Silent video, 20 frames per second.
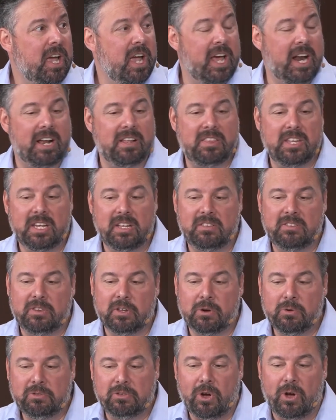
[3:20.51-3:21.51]
And I think
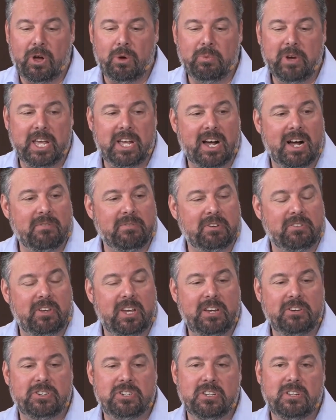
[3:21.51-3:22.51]
those hallway
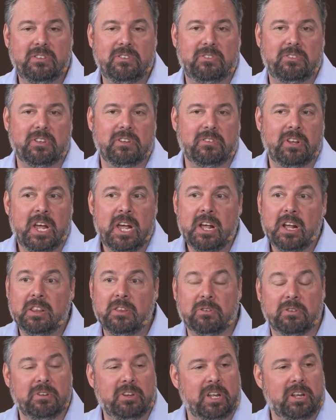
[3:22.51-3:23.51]
conversations, and
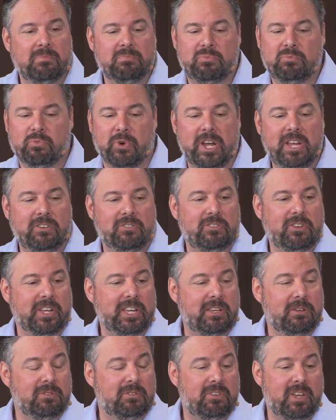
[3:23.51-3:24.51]
they range,
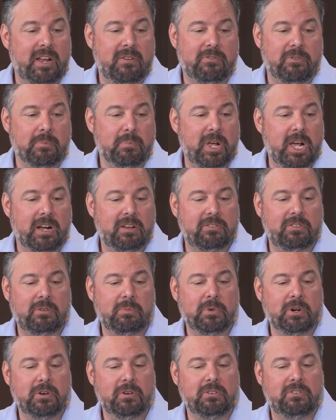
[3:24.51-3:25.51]
like you said, from
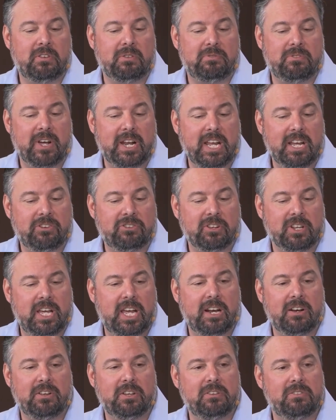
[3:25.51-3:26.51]
customers to financial
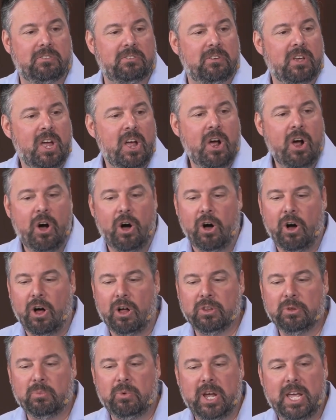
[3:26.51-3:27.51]
analysts,
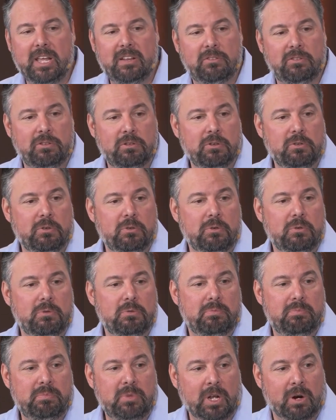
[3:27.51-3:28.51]
all the way
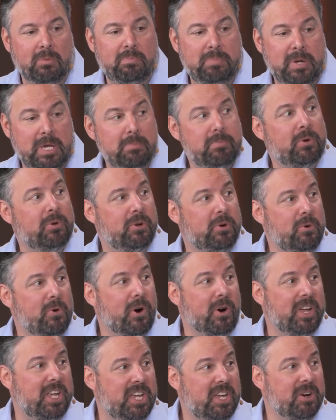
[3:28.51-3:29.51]
to people who
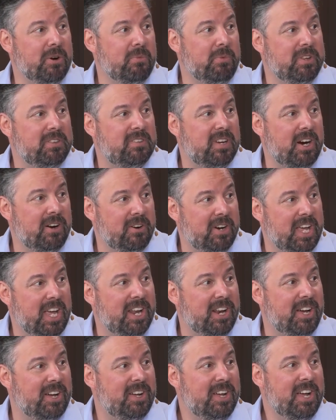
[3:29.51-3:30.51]
are here with
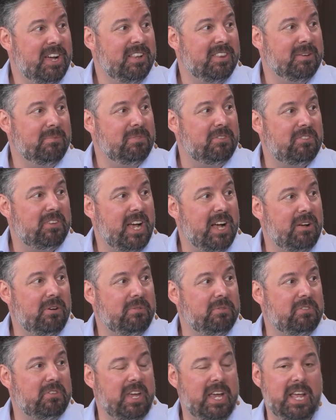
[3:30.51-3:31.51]
Teradata
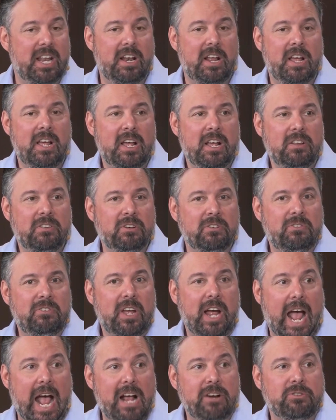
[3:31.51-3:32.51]
themselves, and there's
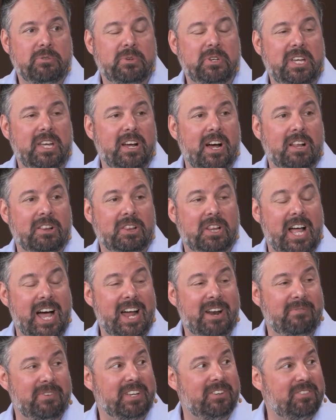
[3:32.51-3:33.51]
actually a
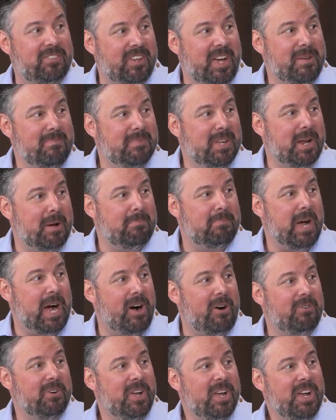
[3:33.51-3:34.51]
lot of excitement
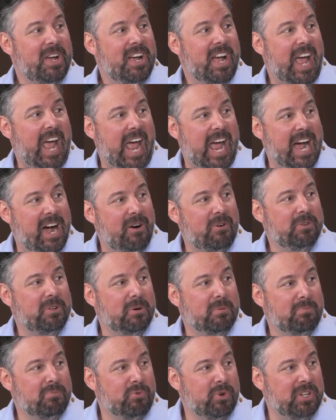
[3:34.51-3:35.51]
about how
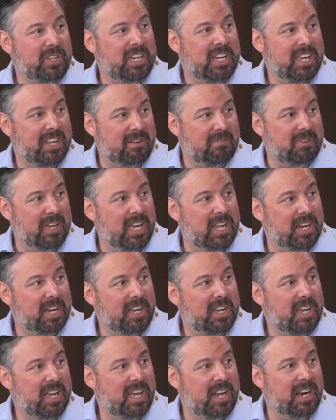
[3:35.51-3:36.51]
they're really
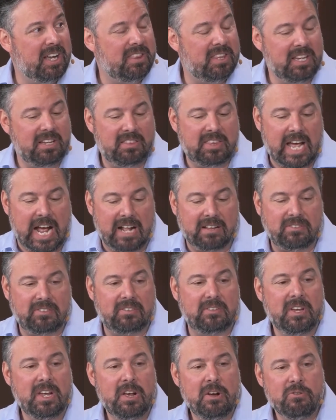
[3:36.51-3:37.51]
innovating. And I think
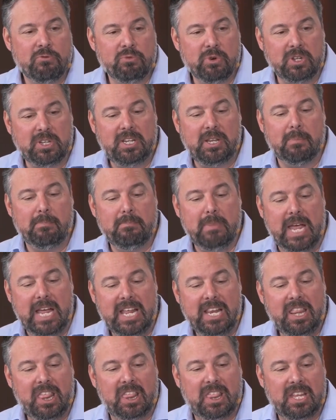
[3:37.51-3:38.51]
that's really the
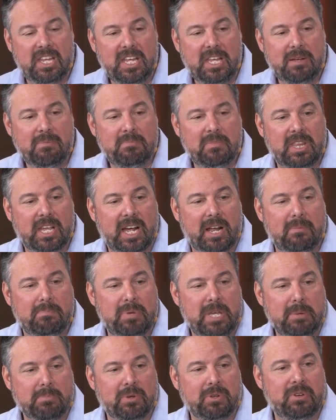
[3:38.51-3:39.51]
main theme that
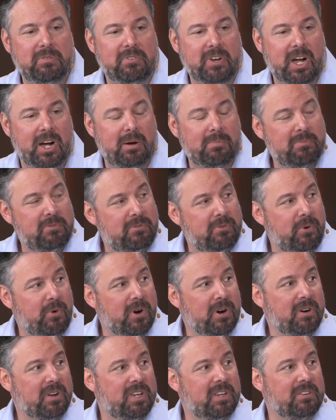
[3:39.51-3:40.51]
people have come
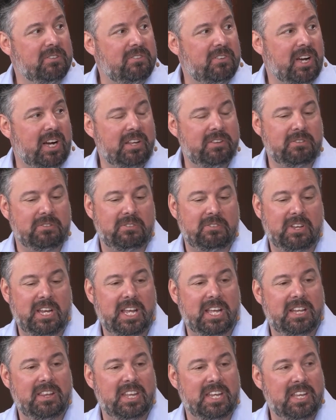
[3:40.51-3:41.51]
for, is to
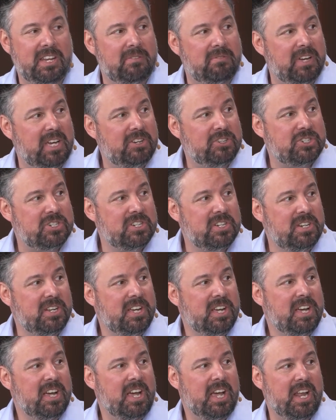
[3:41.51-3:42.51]
understand the innovation
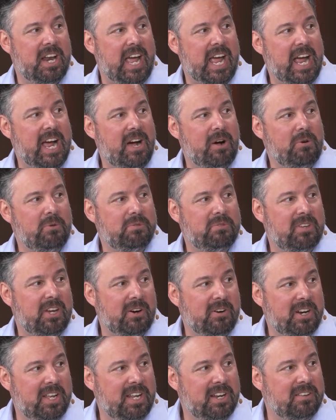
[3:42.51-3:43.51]
and how
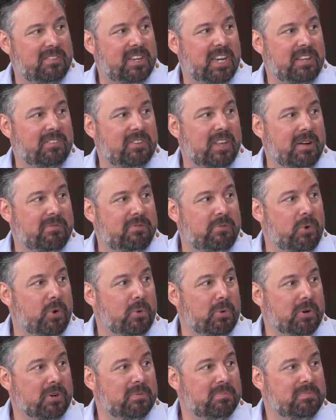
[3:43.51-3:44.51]
Teradata takes that
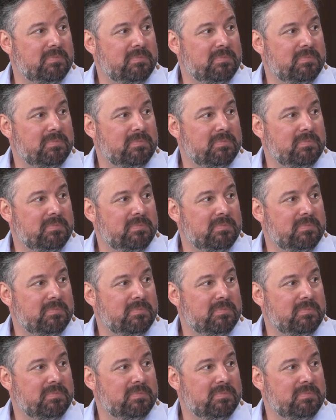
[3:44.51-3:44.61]
forward.